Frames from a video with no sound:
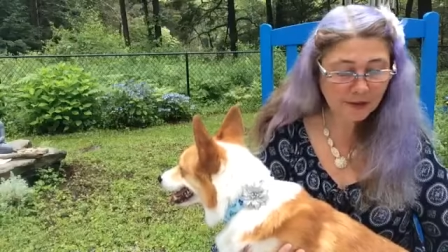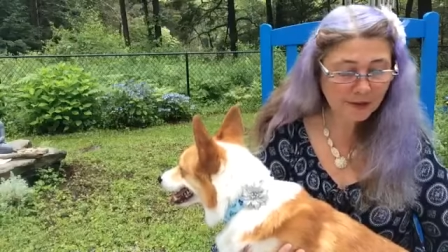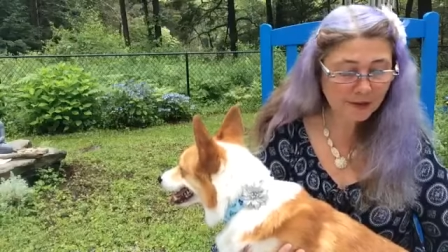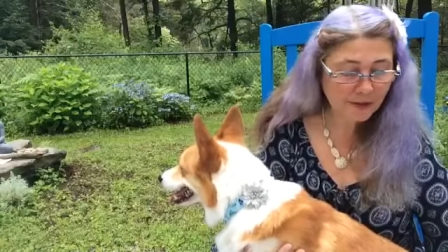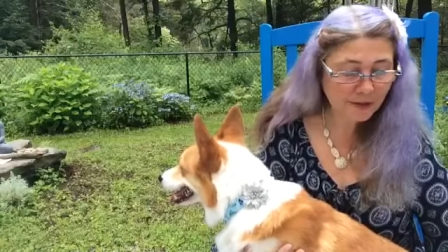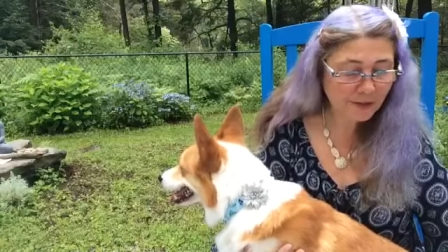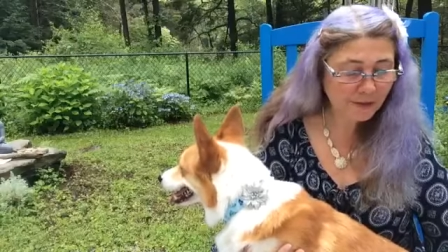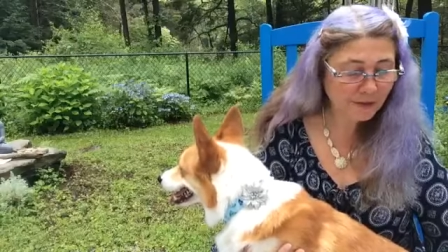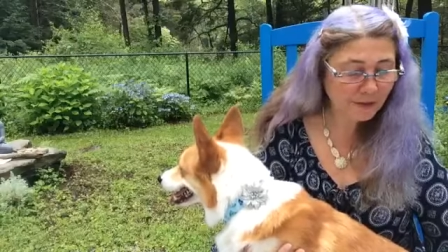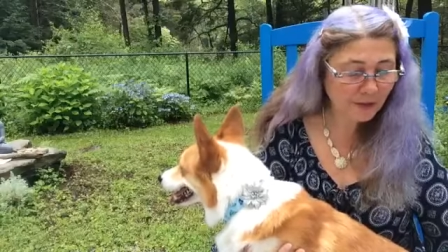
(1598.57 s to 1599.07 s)
So
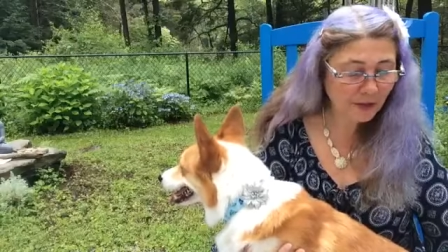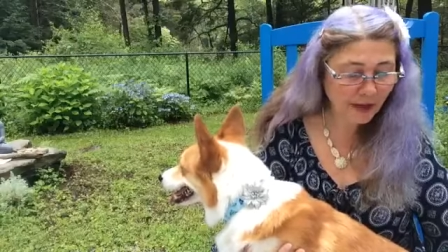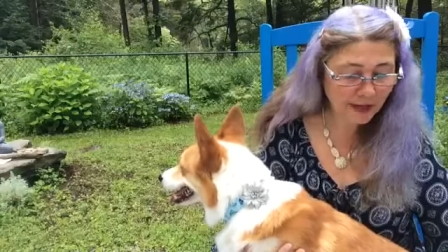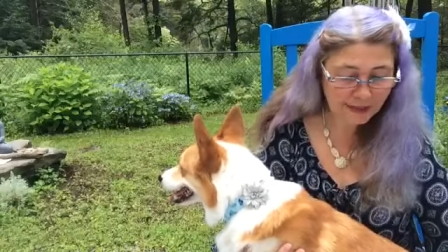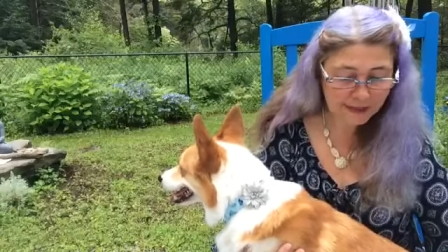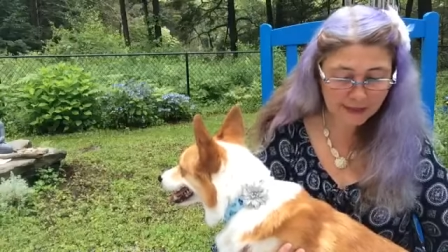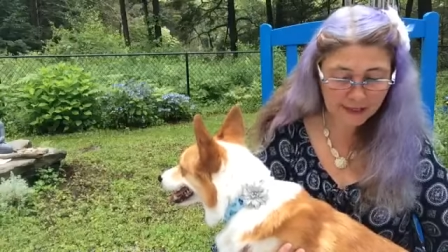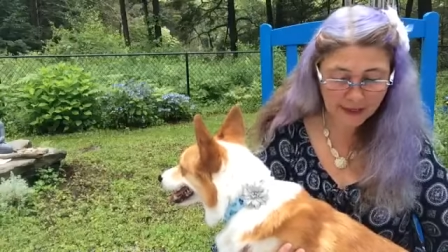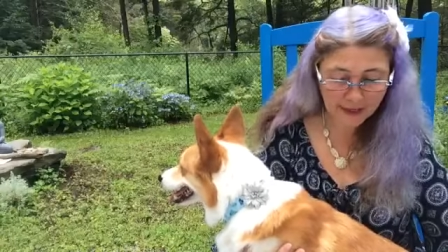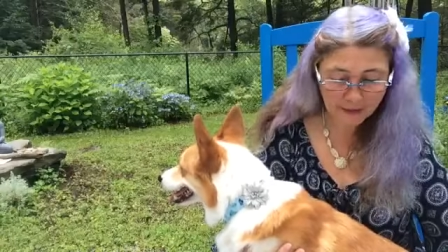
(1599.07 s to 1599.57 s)
you've
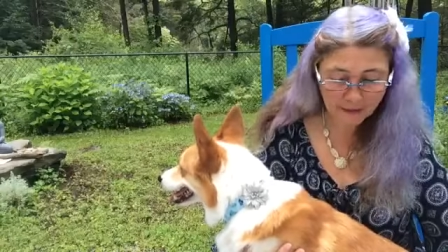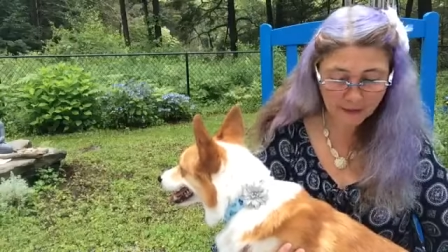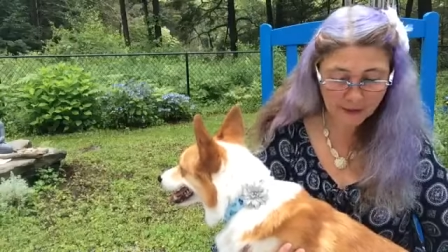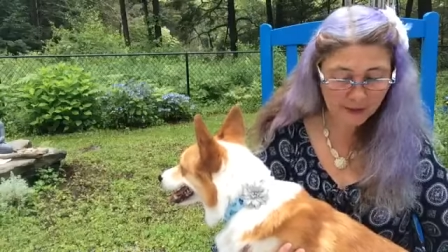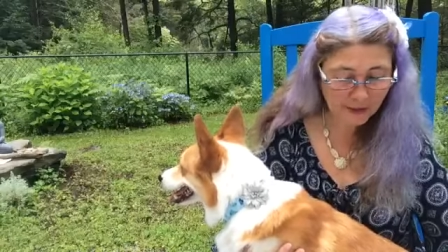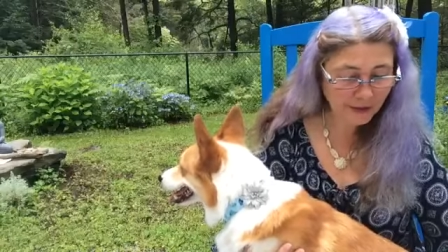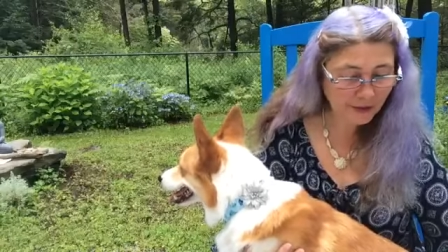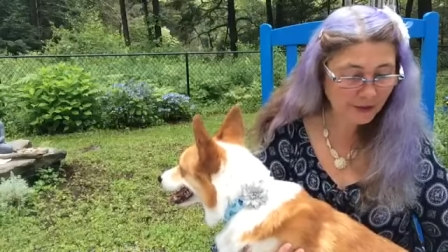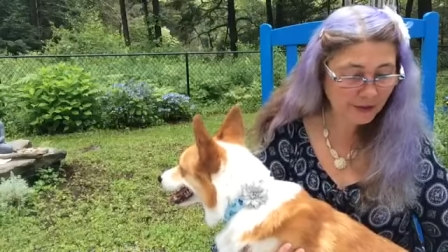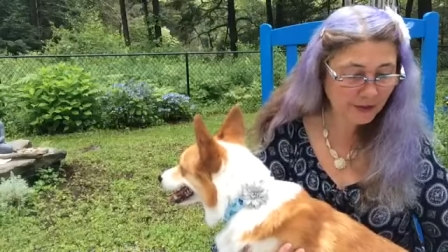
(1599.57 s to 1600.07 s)
lost that
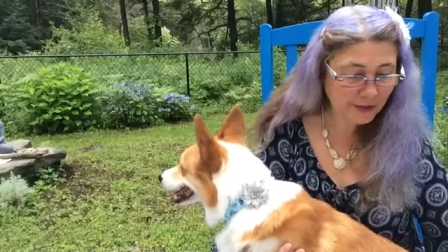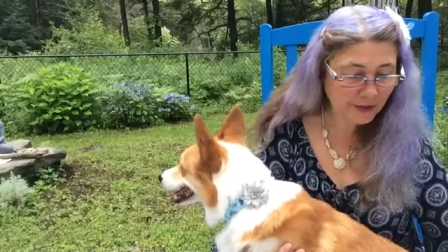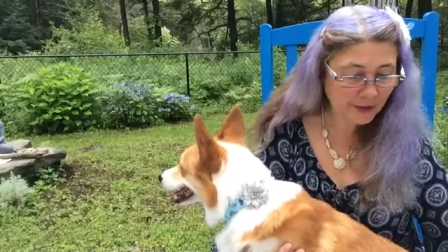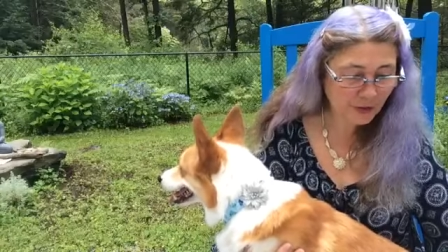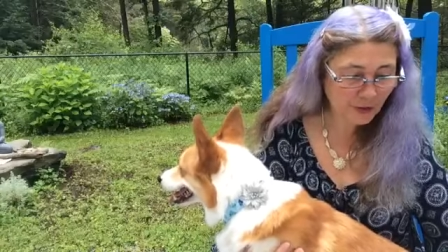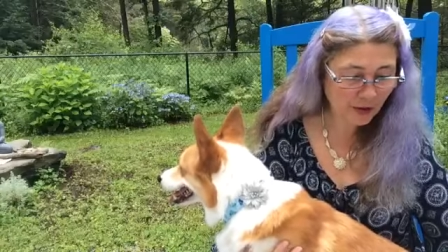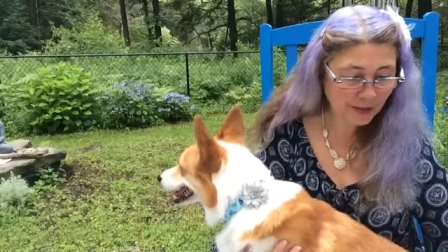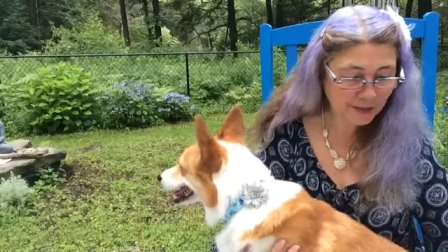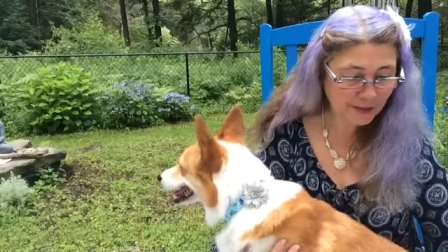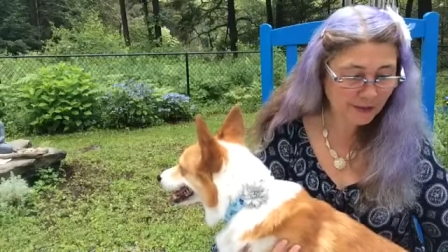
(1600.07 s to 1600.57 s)
when you're
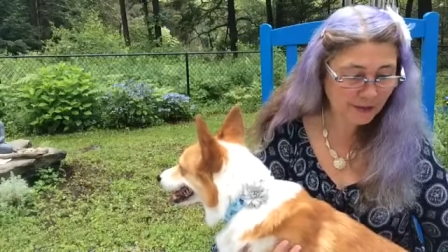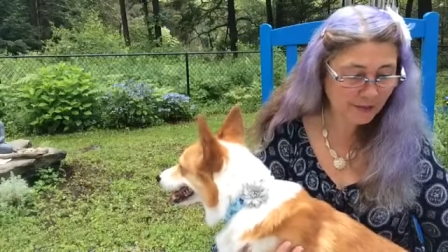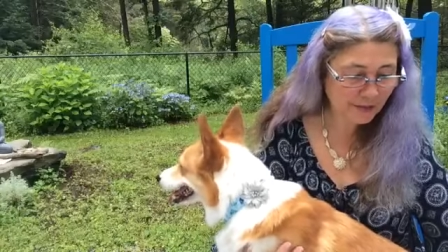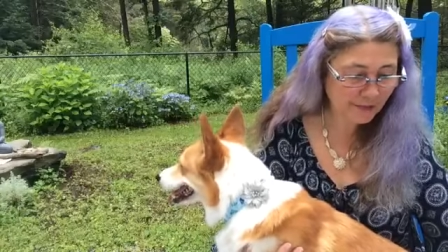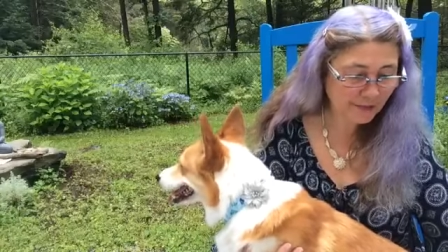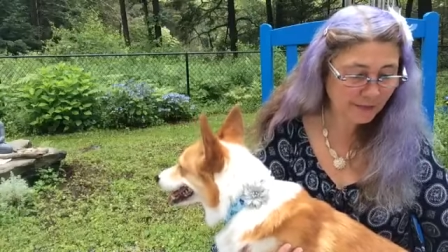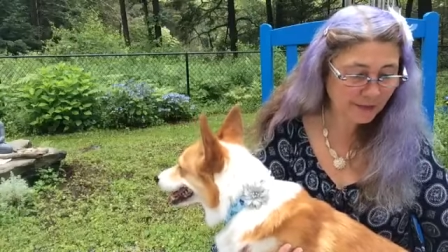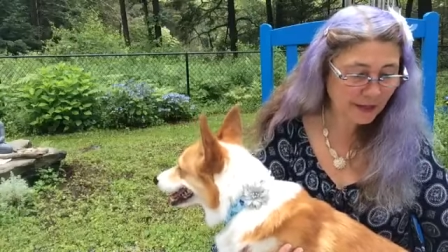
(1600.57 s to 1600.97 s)
destructive.